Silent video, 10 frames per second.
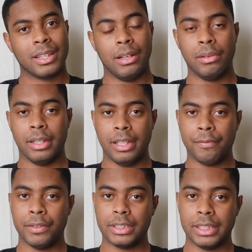The only
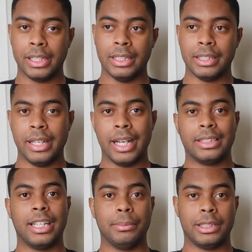difference is in that
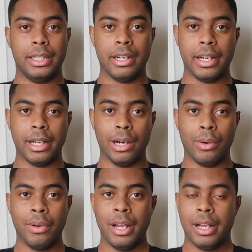same scenario,